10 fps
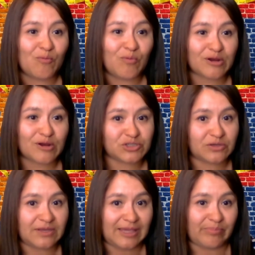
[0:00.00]
Where
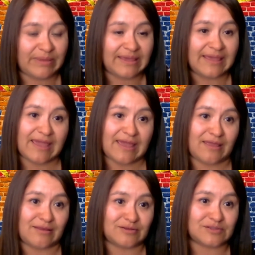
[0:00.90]
should he
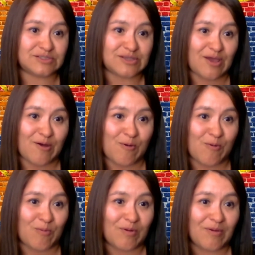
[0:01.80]
begin?
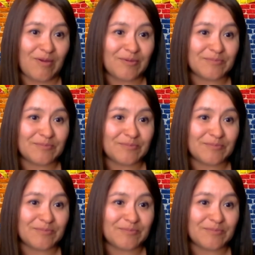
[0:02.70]
So,